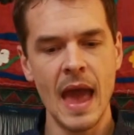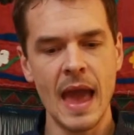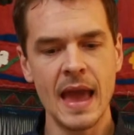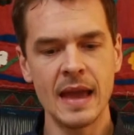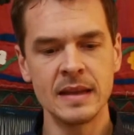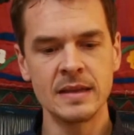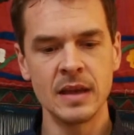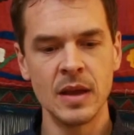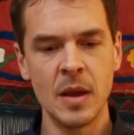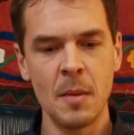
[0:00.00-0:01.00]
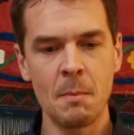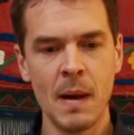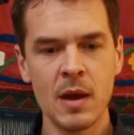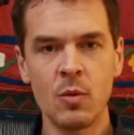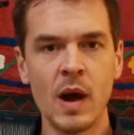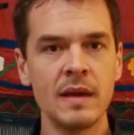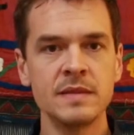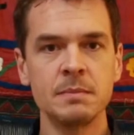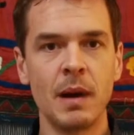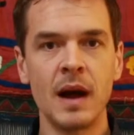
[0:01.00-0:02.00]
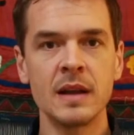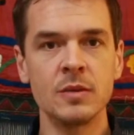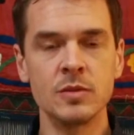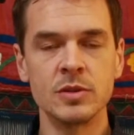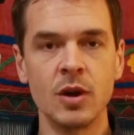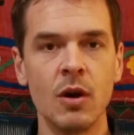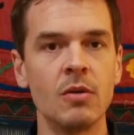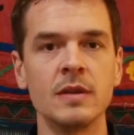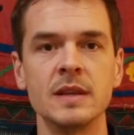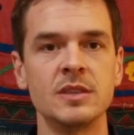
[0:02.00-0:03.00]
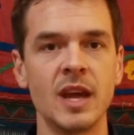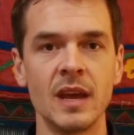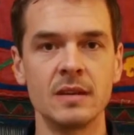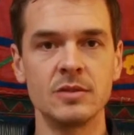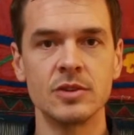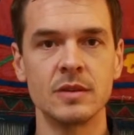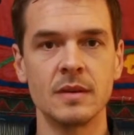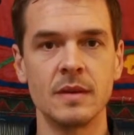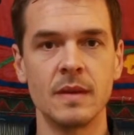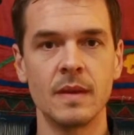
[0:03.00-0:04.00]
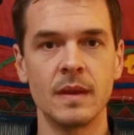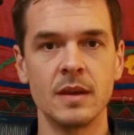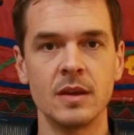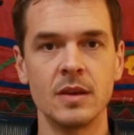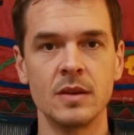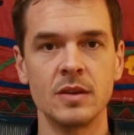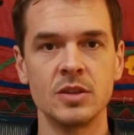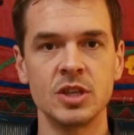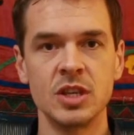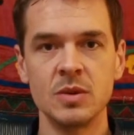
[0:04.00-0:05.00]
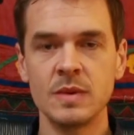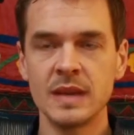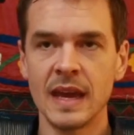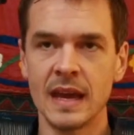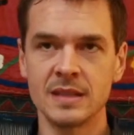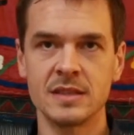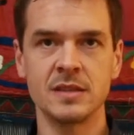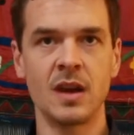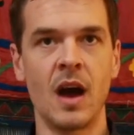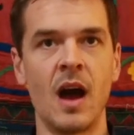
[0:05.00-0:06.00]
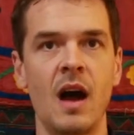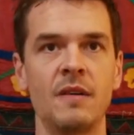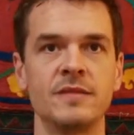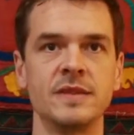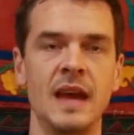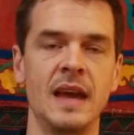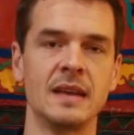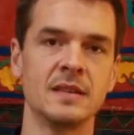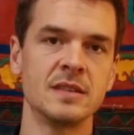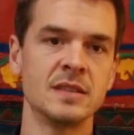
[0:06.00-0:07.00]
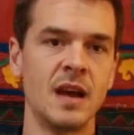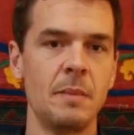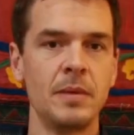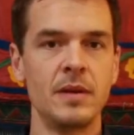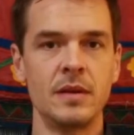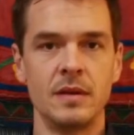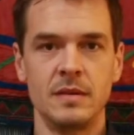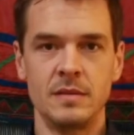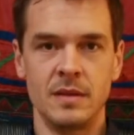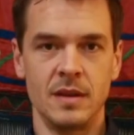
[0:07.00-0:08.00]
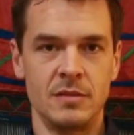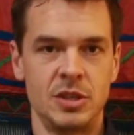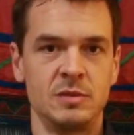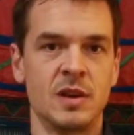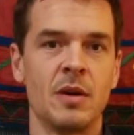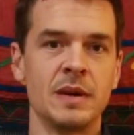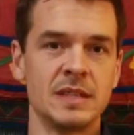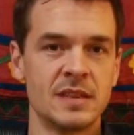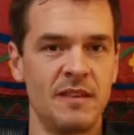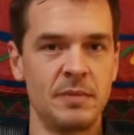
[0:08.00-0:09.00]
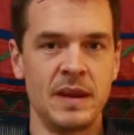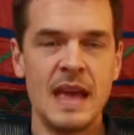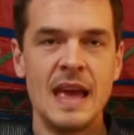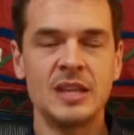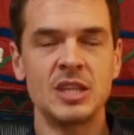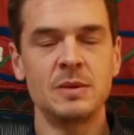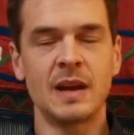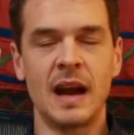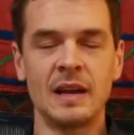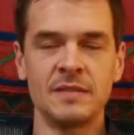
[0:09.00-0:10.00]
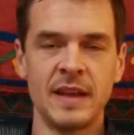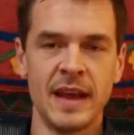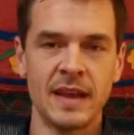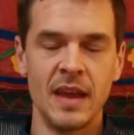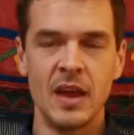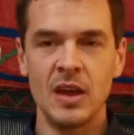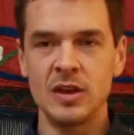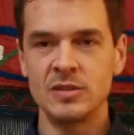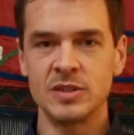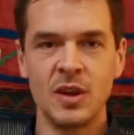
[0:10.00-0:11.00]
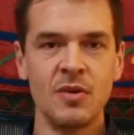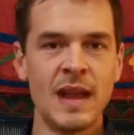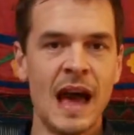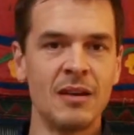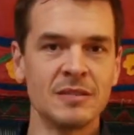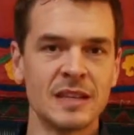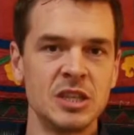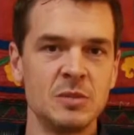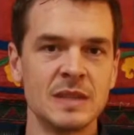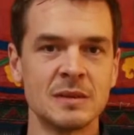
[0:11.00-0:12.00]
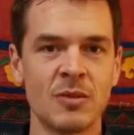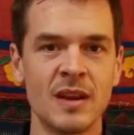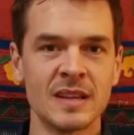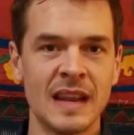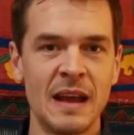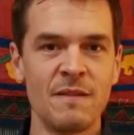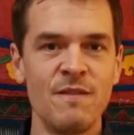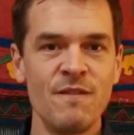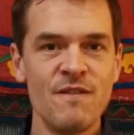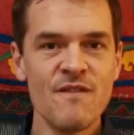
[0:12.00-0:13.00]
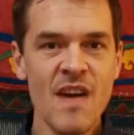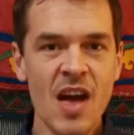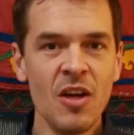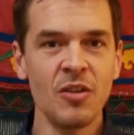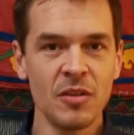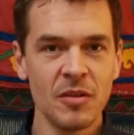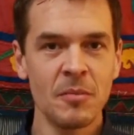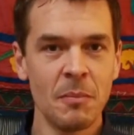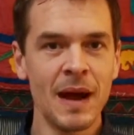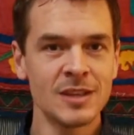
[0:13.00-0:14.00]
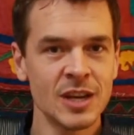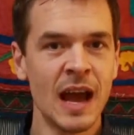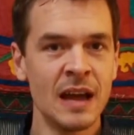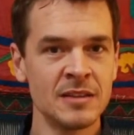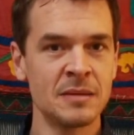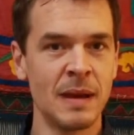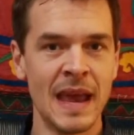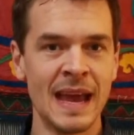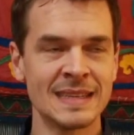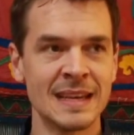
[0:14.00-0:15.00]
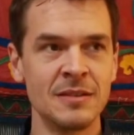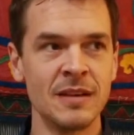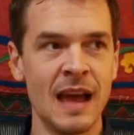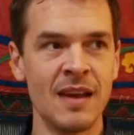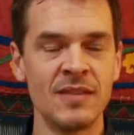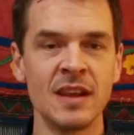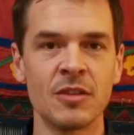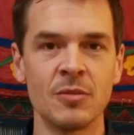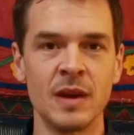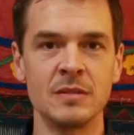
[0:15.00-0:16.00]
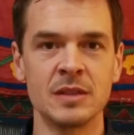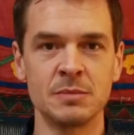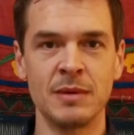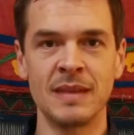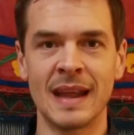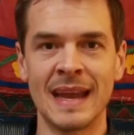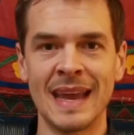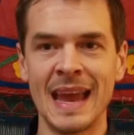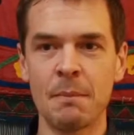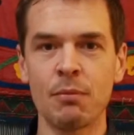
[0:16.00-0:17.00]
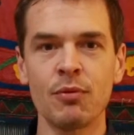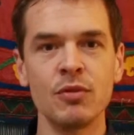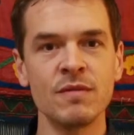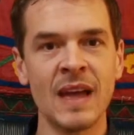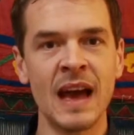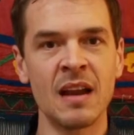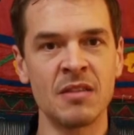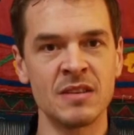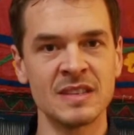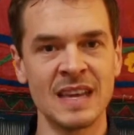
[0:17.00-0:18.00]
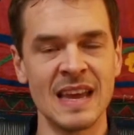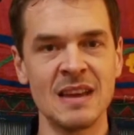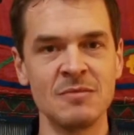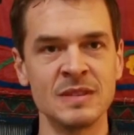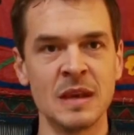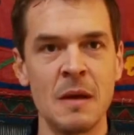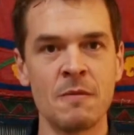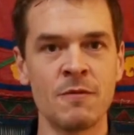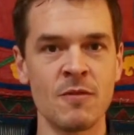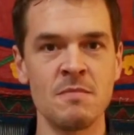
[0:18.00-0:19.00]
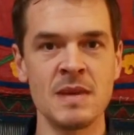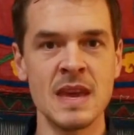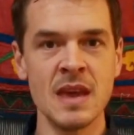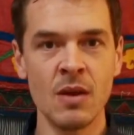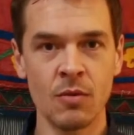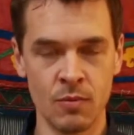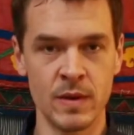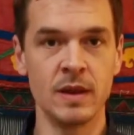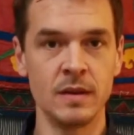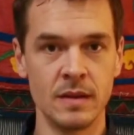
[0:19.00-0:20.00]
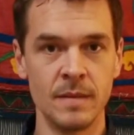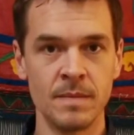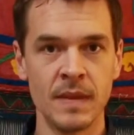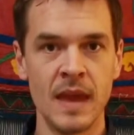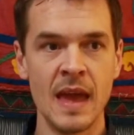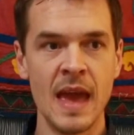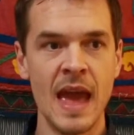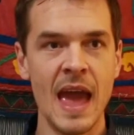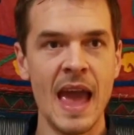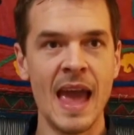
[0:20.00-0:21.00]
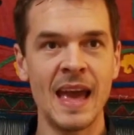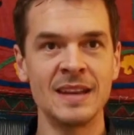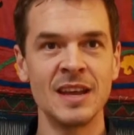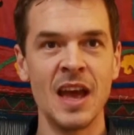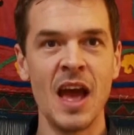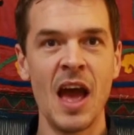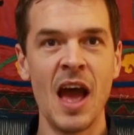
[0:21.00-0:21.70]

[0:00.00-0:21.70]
And my wife's body would totally change. She would get soft and supple. You know, she was already soft, but she would kind of like zone out. It was like she went somewhere else, and I felt my child in my hands. I don't have any other way to explain that. I can't prove that other than to say it was, for me, real. And